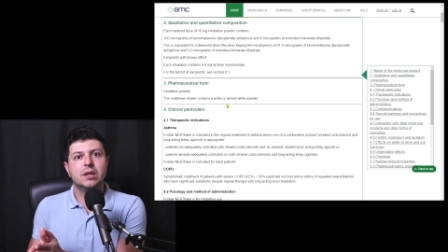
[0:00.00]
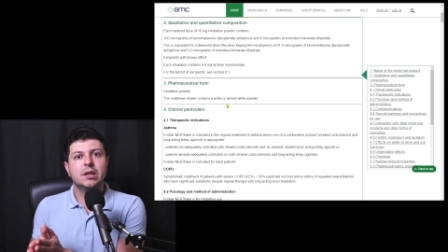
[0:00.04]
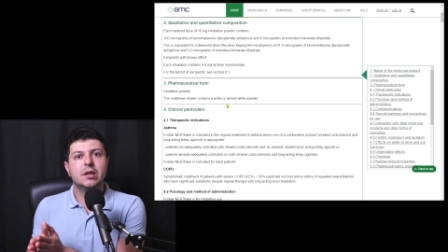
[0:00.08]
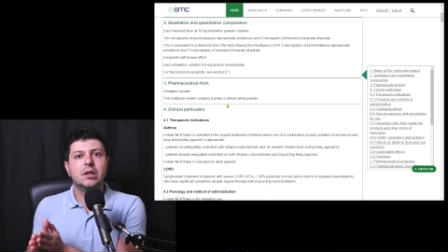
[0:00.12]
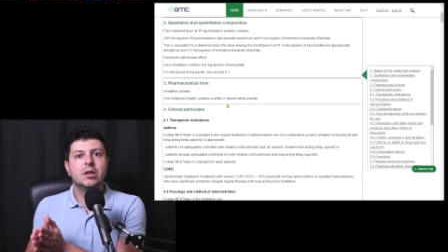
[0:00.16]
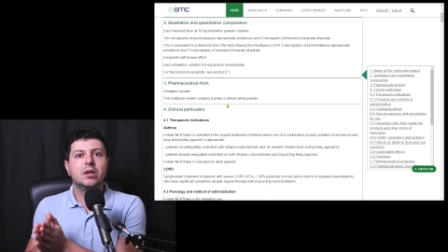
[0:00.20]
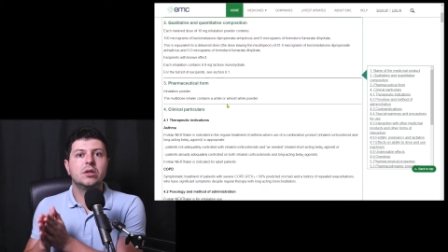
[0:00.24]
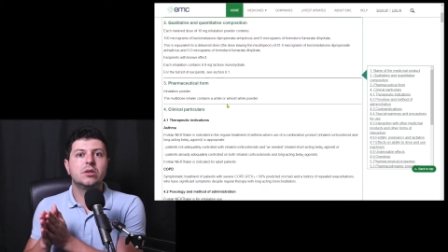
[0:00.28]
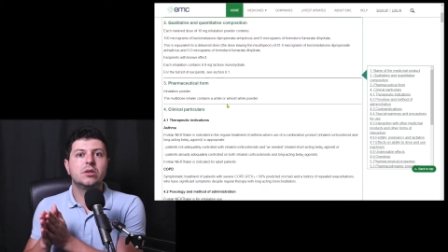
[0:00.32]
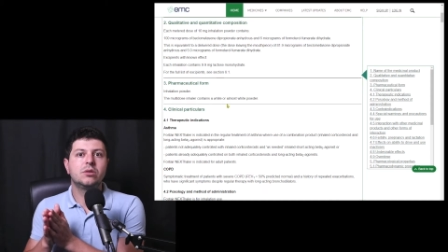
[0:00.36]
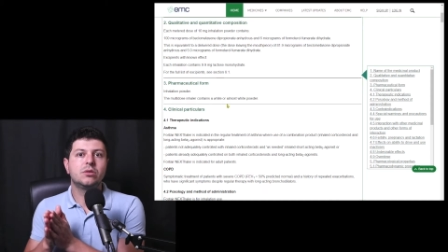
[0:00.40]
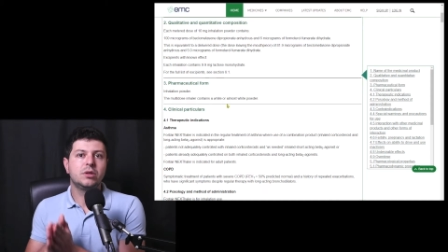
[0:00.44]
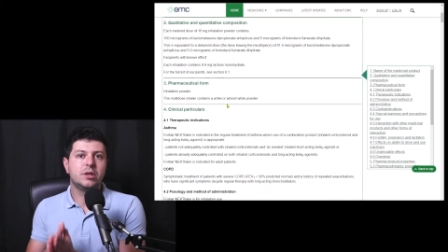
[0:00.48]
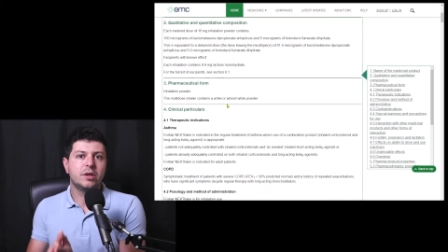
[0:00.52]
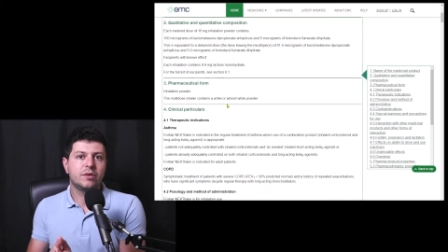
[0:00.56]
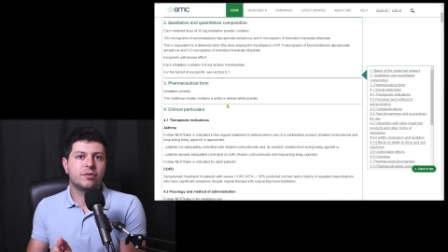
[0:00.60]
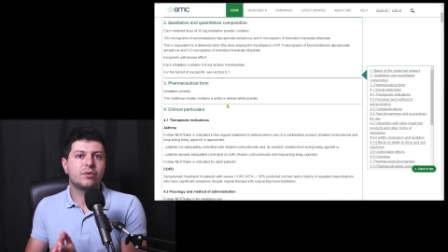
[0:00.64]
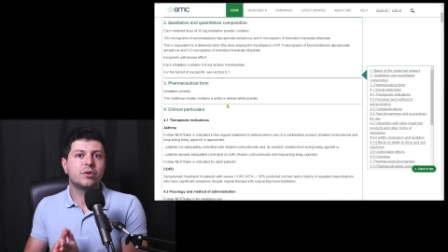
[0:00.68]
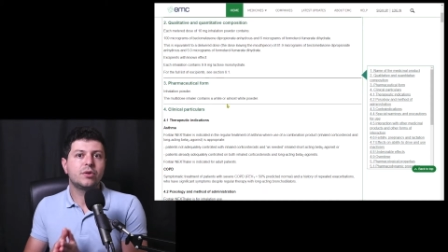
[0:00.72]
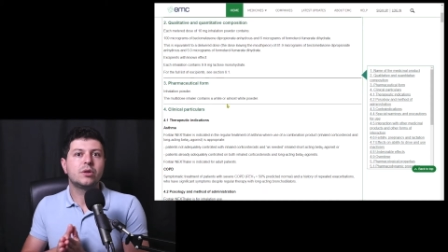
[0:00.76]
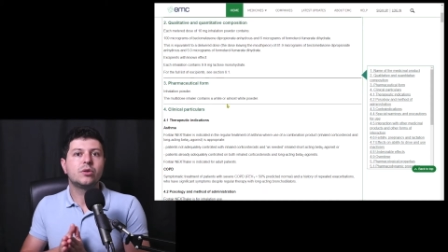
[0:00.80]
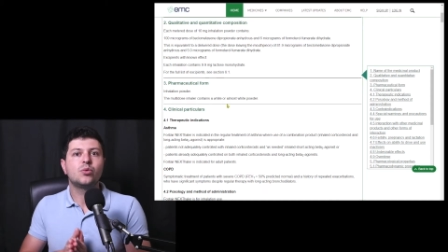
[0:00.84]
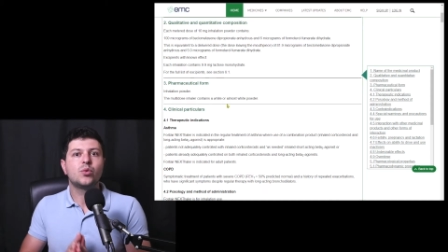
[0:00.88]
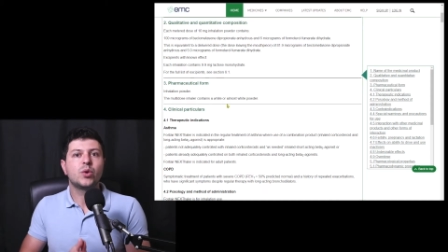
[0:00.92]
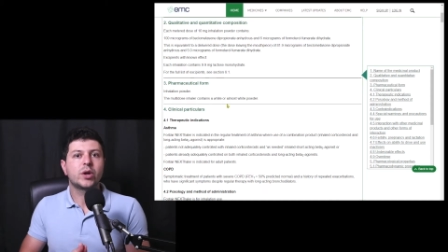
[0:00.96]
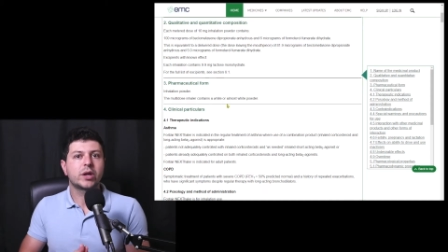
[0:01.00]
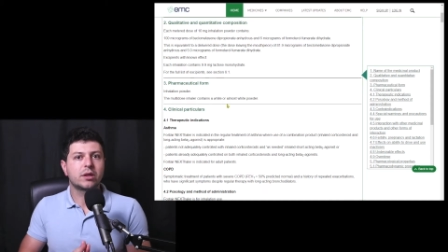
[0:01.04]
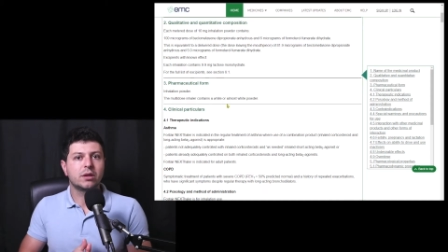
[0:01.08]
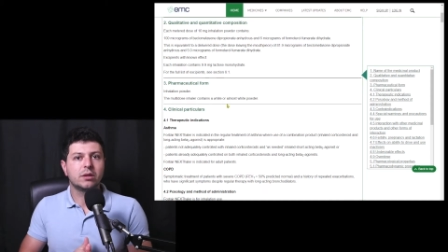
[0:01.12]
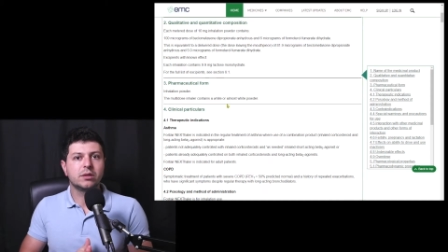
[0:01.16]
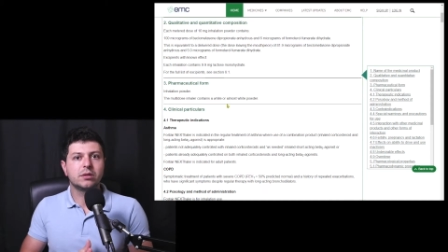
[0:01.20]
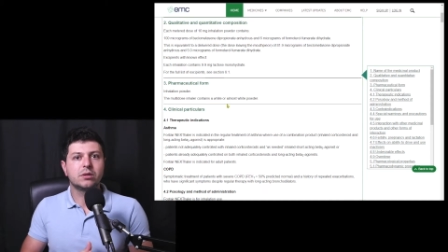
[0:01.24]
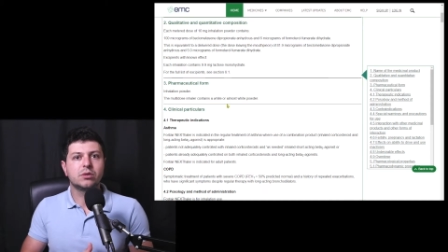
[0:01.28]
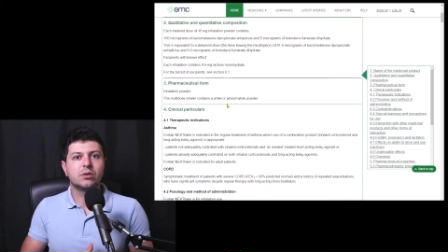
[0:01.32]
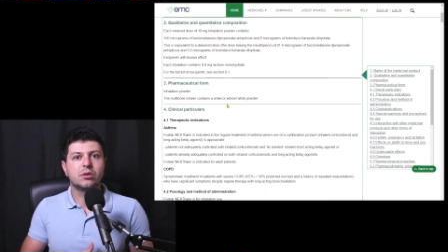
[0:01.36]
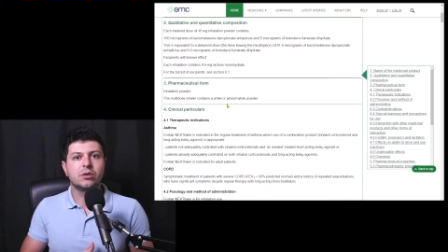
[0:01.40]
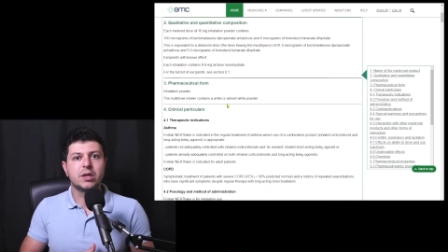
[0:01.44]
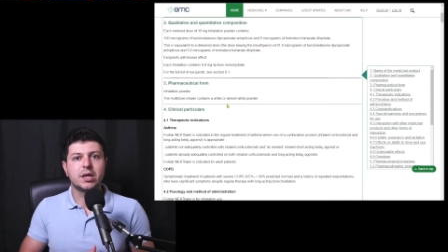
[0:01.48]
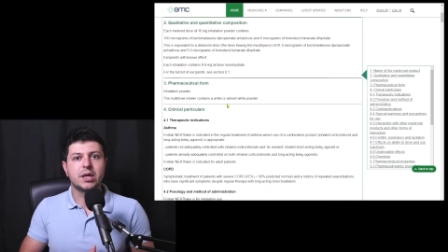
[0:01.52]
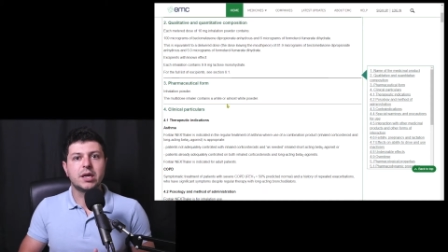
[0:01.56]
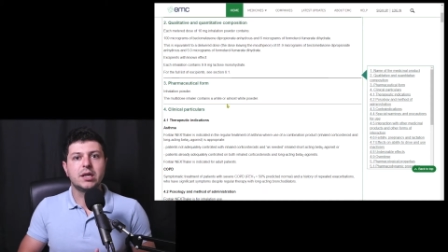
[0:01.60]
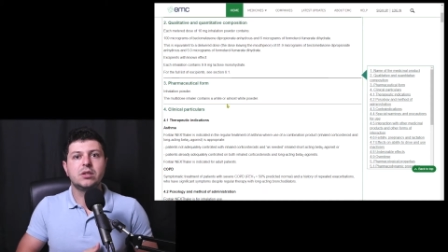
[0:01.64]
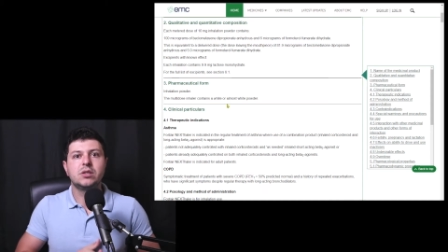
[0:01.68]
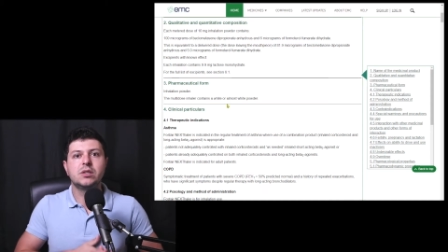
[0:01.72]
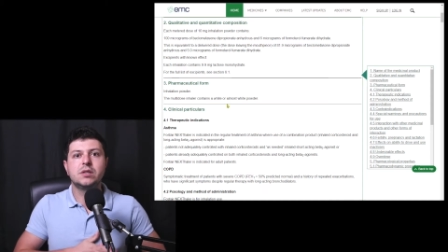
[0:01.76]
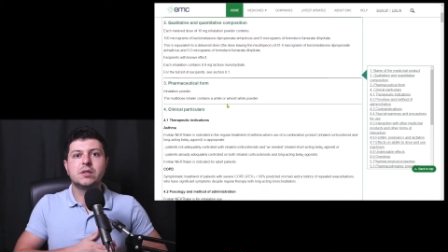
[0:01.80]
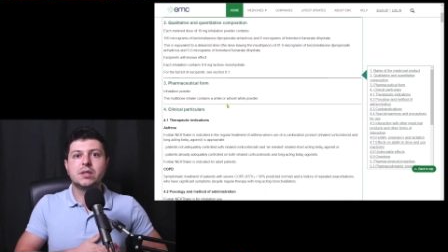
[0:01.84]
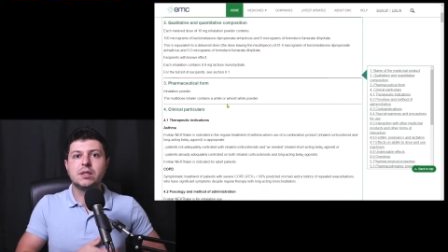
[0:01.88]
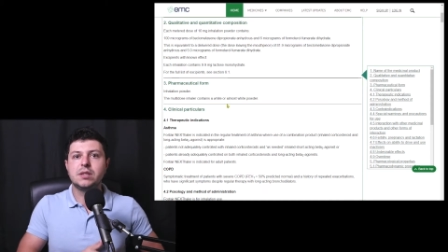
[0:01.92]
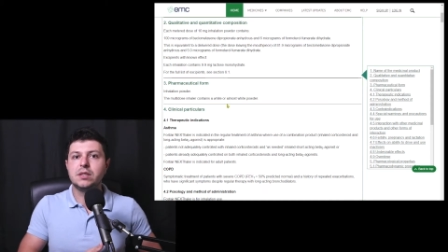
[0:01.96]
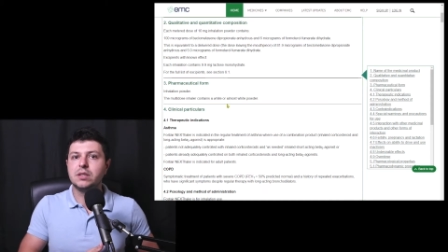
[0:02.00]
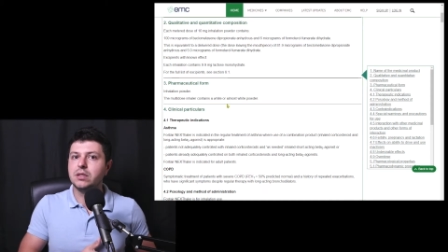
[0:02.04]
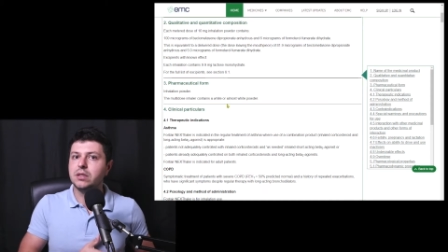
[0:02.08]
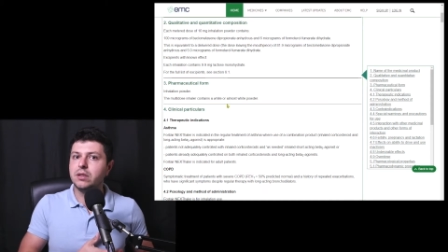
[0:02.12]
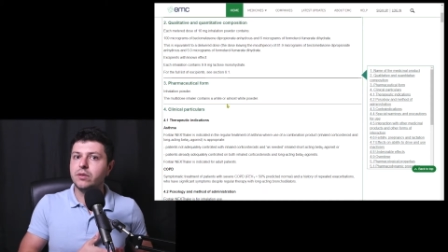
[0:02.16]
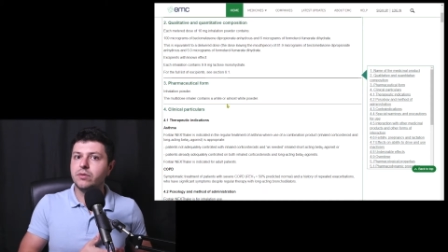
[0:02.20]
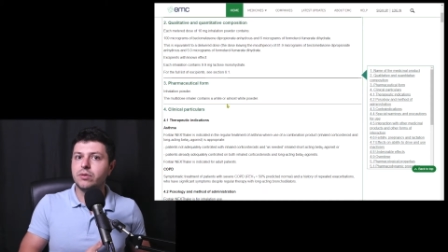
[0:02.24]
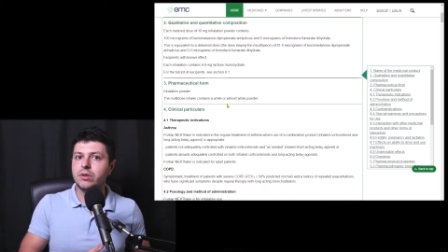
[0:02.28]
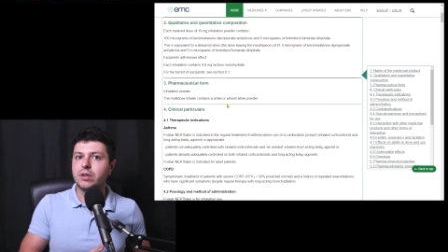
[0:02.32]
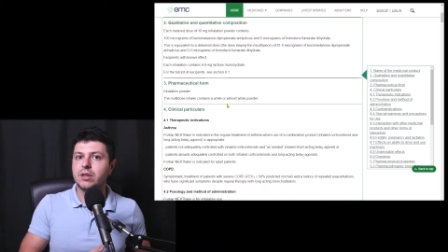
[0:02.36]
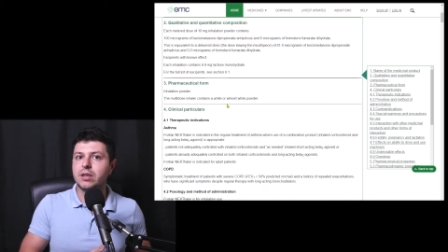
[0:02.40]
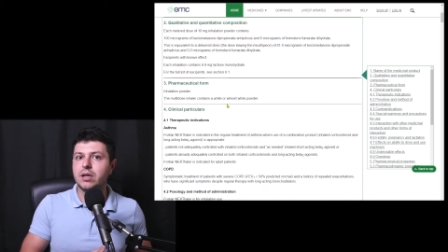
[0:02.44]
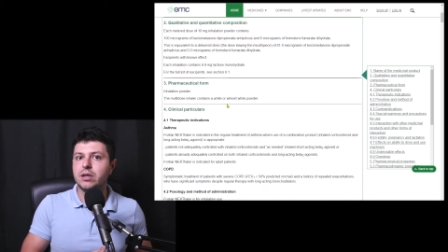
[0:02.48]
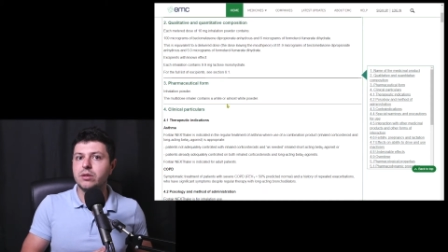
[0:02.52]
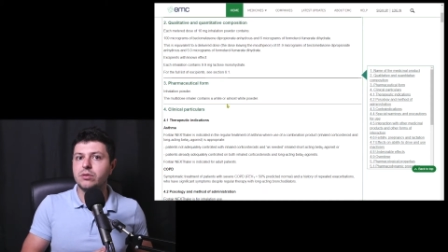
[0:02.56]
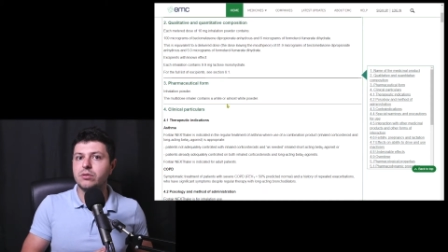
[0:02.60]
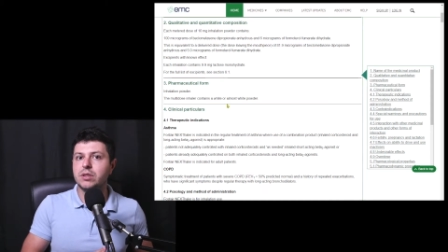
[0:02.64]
to different regulatory agencies in different countries.